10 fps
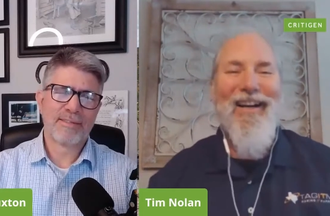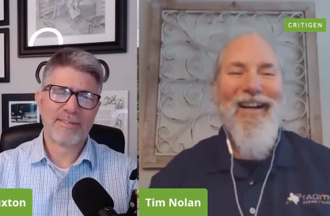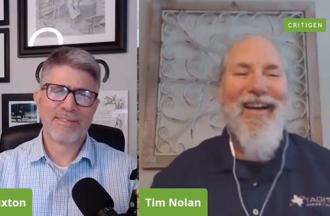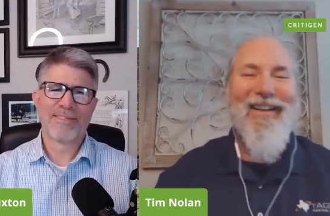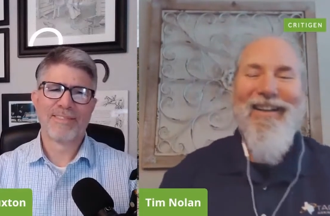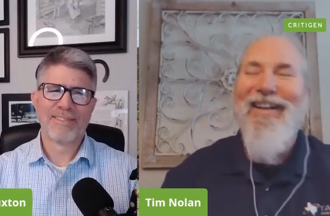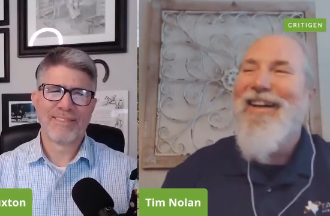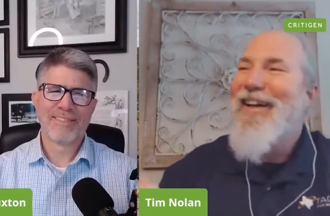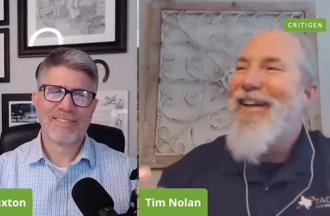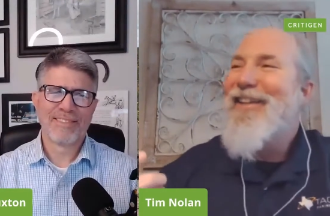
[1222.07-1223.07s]
Speaker 1: yeah, yeah.
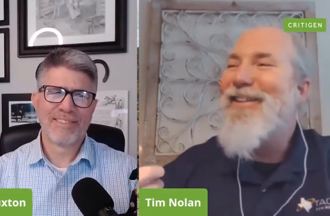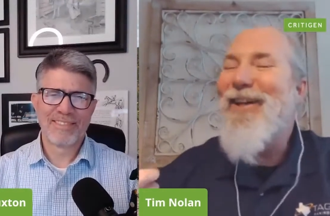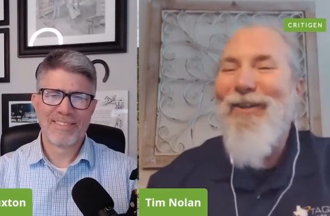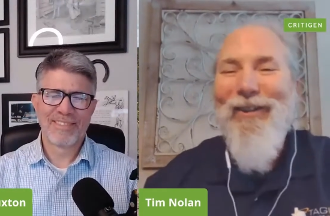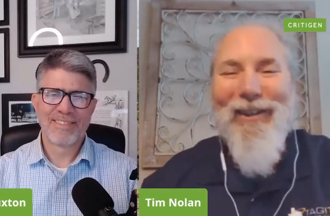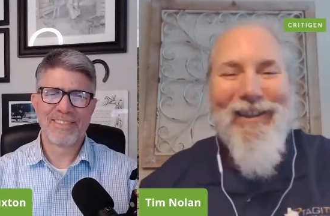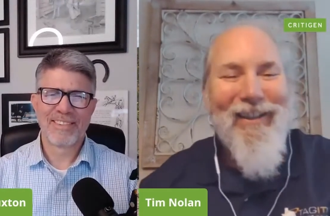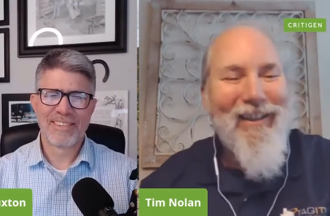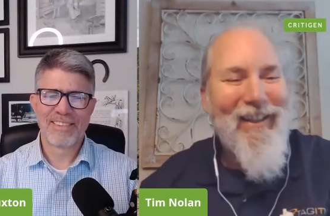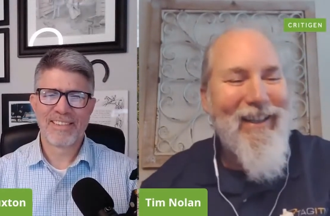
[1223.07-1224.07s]
So,
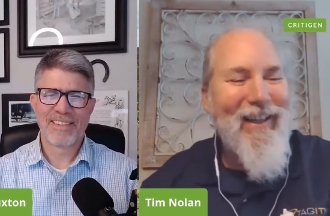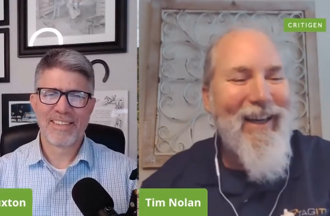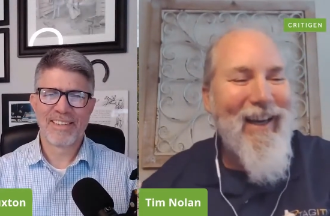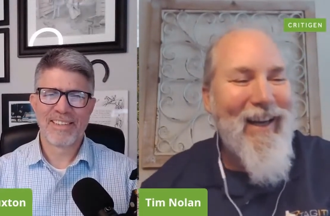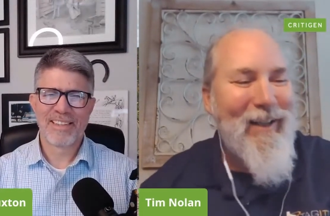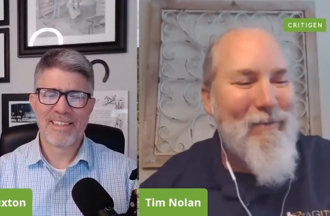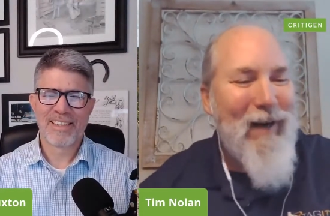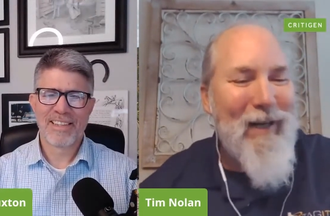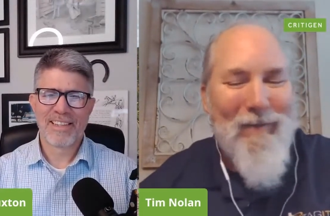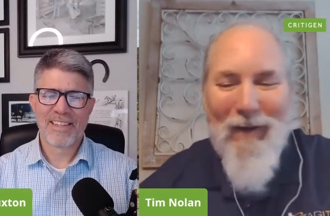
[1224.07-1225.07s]
and
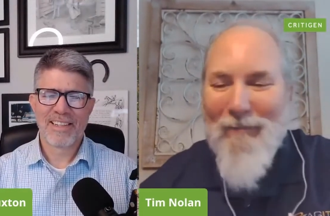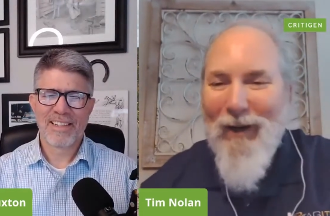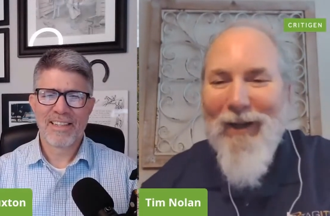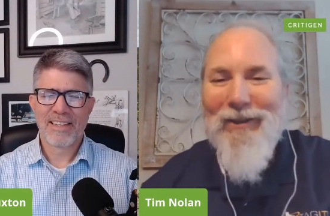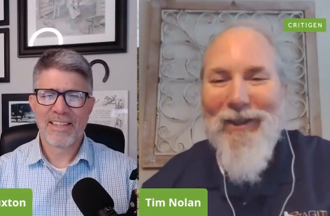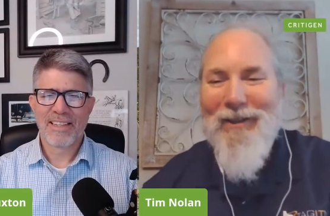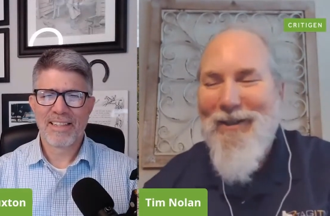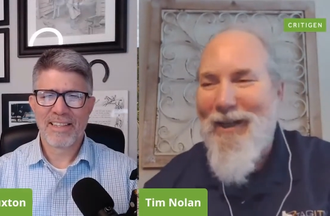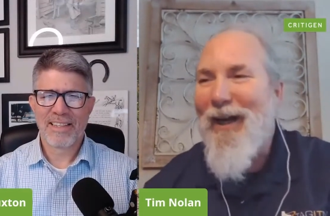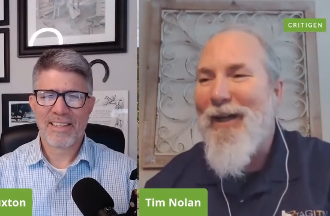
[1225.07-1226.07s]
my my boss at the
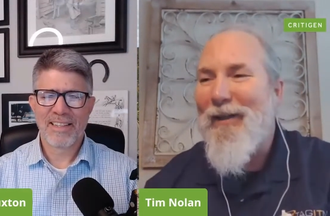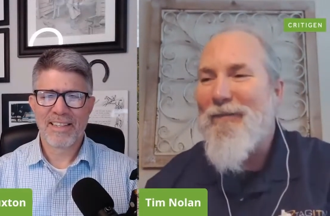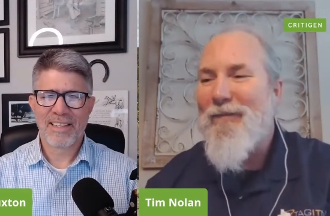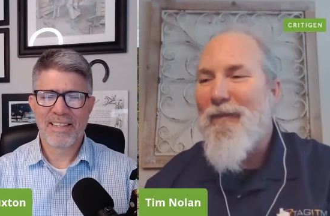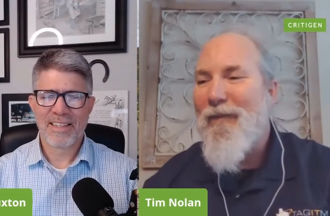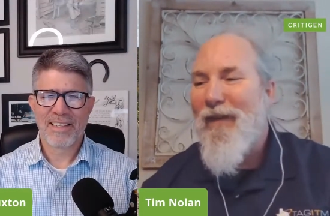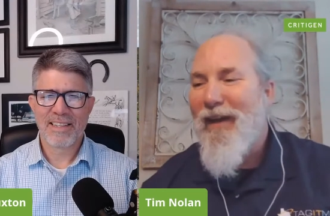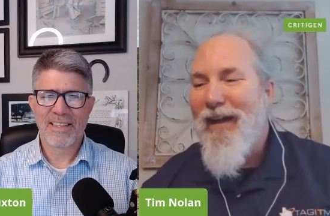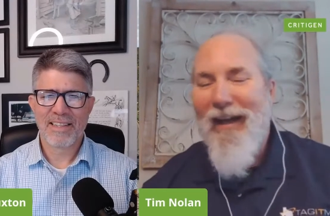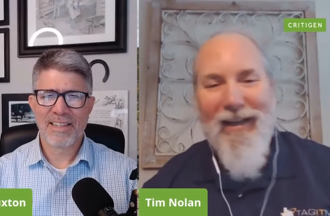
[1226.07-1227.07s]
time
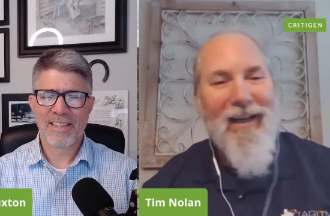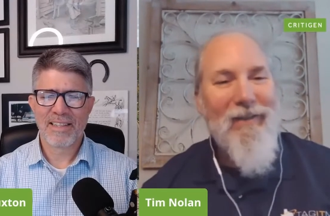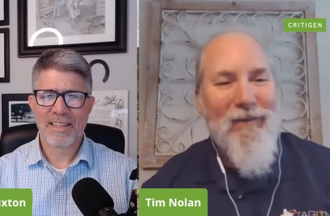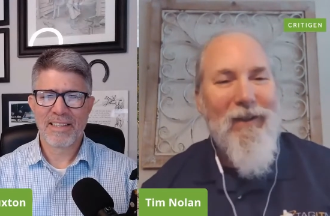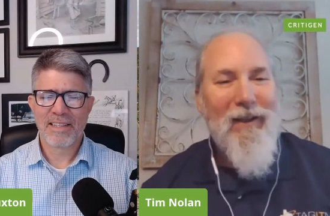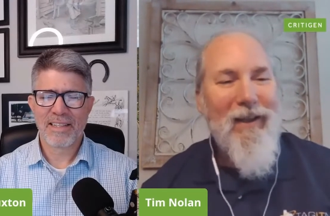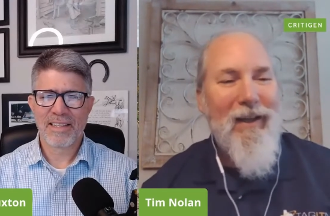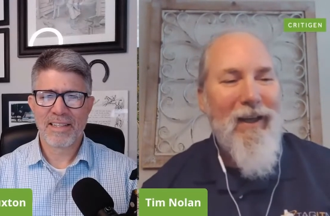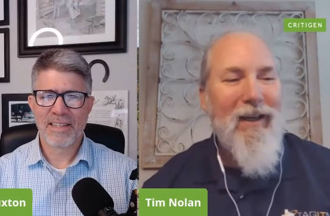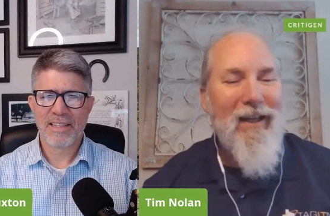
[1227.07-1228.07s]
he kind of he,
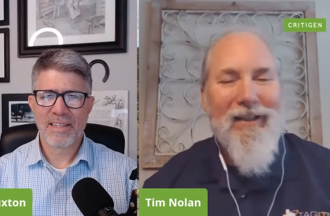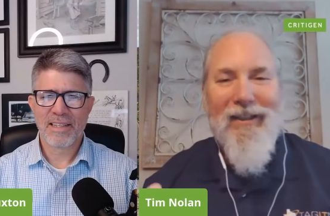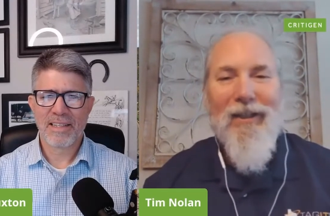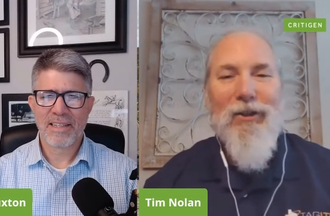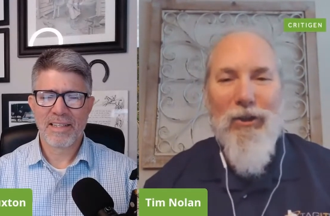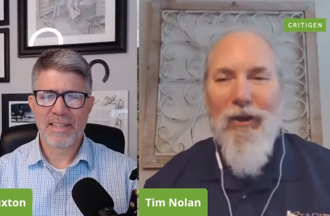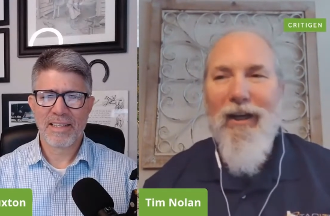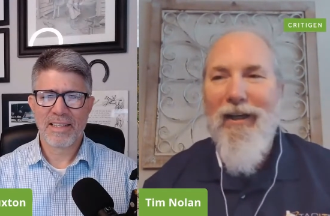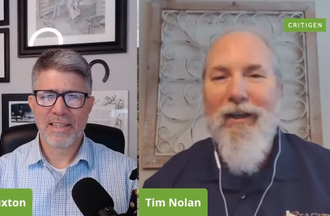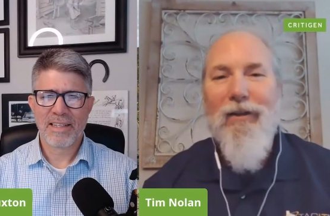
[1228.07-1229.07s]
he kind of said it
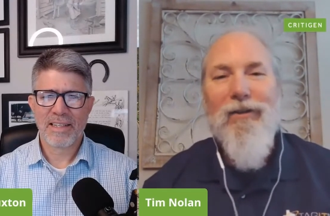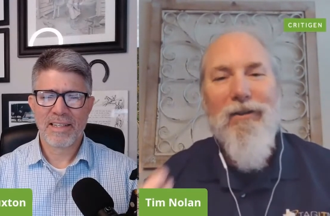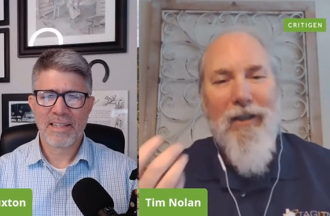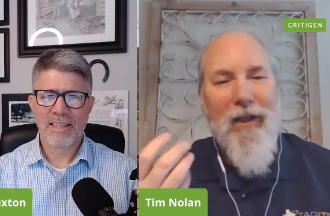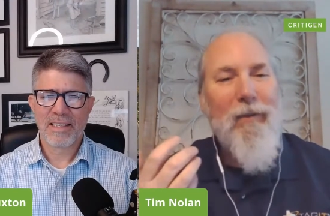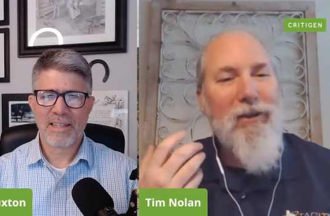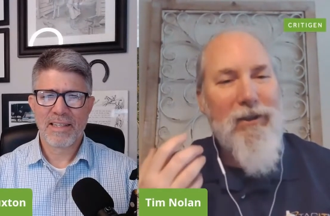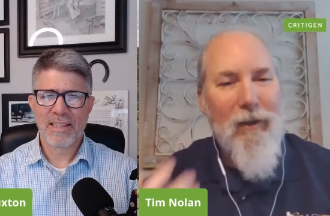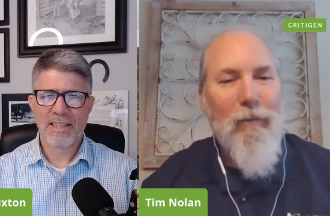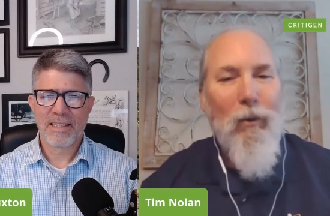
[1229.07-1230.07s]
straight. He goes, Tim, at
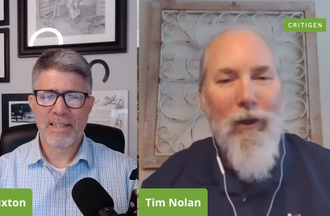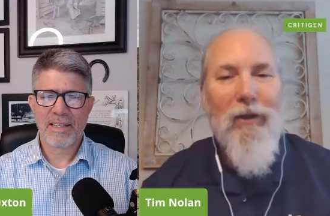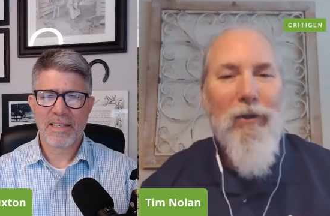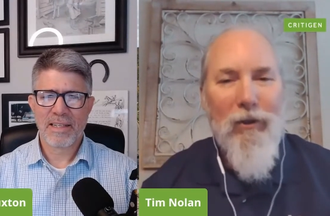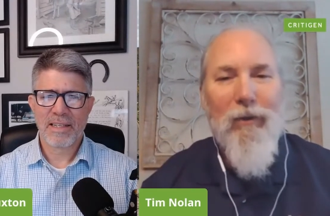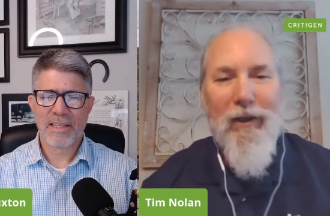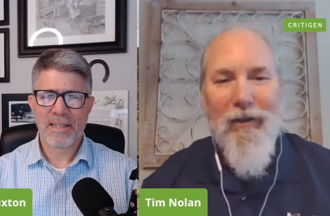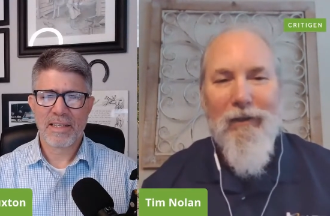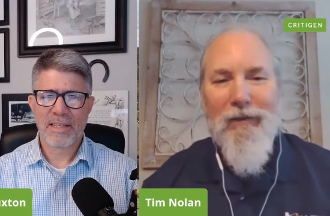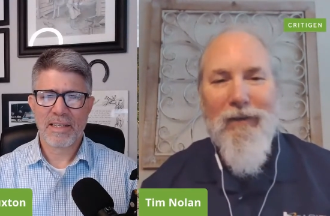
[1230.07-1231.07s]
some point in your
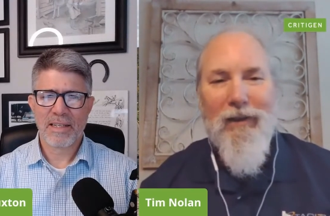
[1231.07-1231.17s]
career,